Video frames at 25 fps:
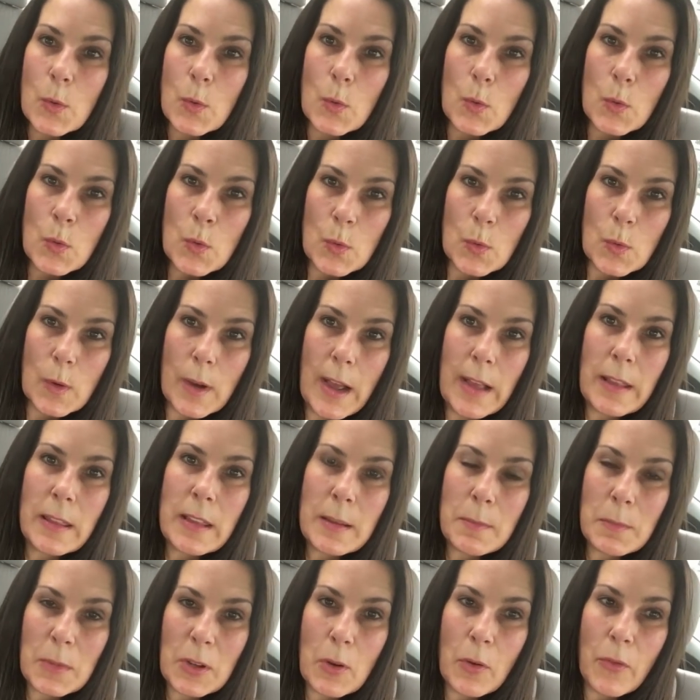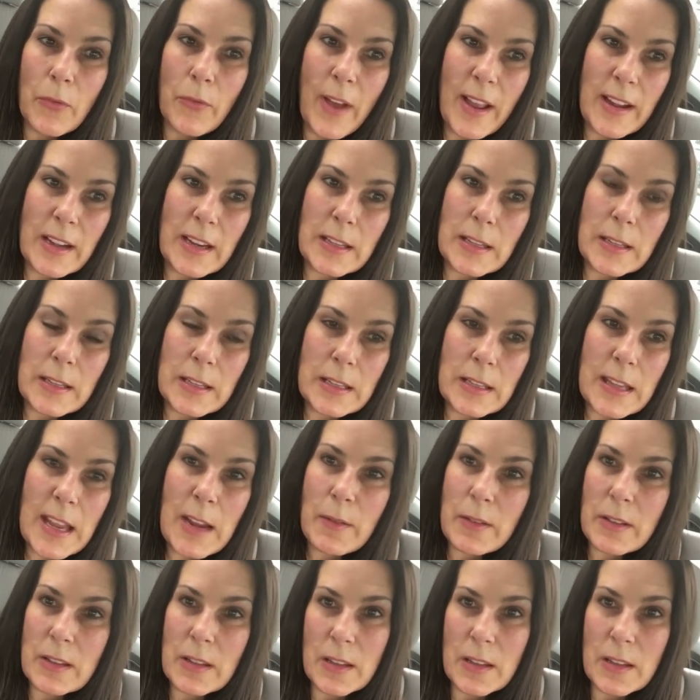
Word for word: Ooh, I think I'm gonna go find a sacred